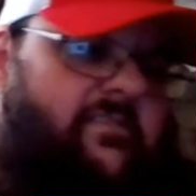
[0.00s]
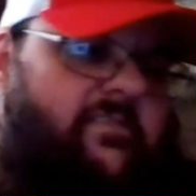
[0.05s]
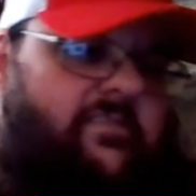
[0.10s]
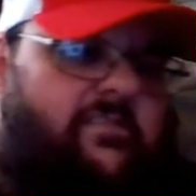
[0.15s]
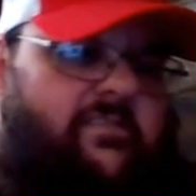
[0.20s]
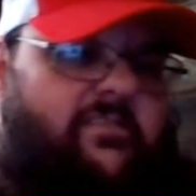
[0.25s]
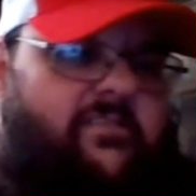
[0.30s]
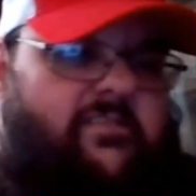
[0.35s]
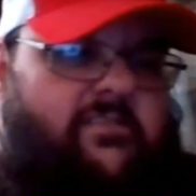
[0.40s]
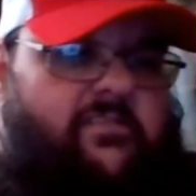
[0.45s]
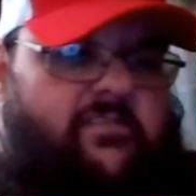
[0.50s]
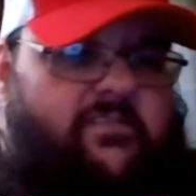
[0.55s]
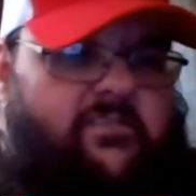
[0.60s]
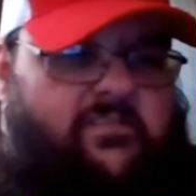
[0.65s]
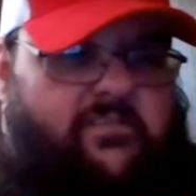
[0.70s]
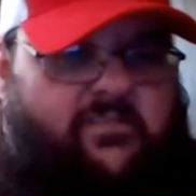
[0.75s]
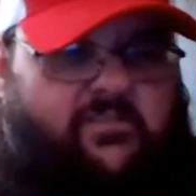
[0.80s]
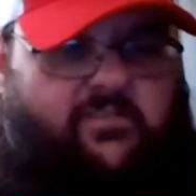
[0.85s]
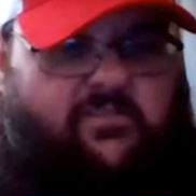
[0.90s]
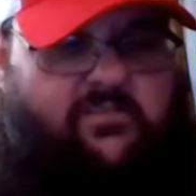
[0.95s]
a third,
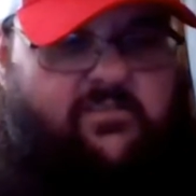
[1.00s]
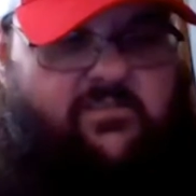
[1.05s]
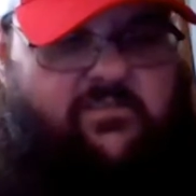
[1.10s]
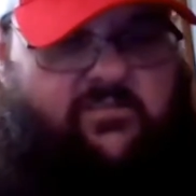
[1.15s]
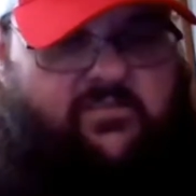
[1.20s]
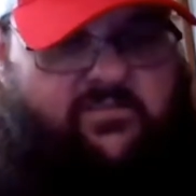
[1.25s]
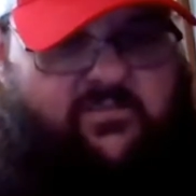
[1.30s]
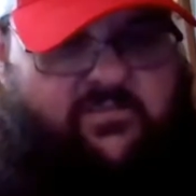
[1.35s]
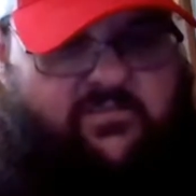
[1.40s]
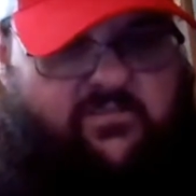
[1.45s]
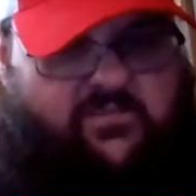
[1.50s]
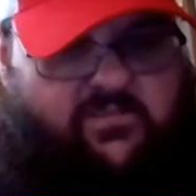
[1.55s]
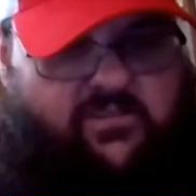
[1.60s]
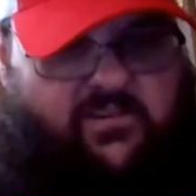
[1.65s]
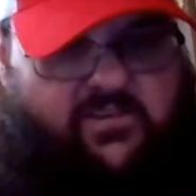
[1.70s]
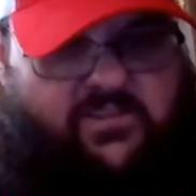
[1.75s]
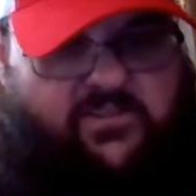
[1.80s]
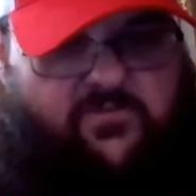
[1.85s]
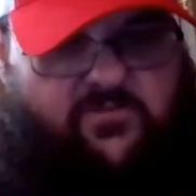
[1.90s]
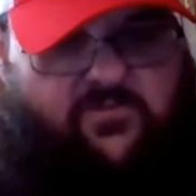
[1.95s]
I think this
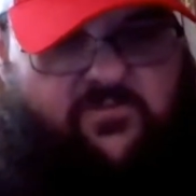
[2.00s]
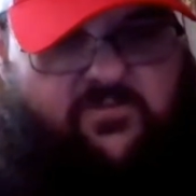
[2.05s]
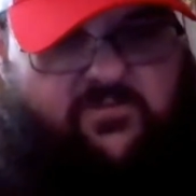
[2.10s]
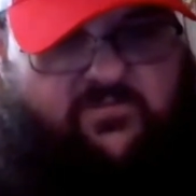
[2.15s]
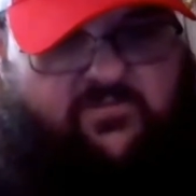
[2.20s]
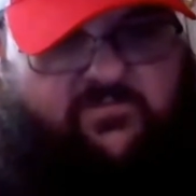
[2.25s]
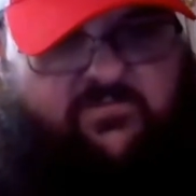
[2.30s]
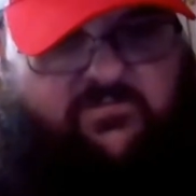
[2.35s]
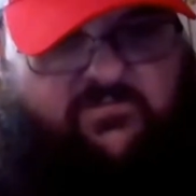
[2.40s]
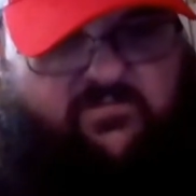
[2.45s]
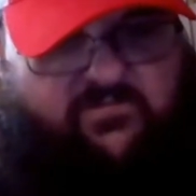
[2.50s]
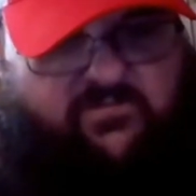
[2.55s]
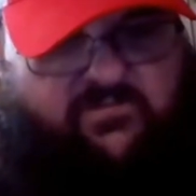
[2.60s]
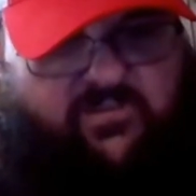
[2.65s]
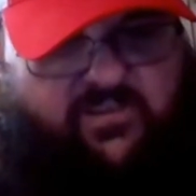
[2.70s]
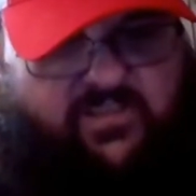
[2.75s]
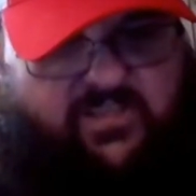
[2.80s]
is more of a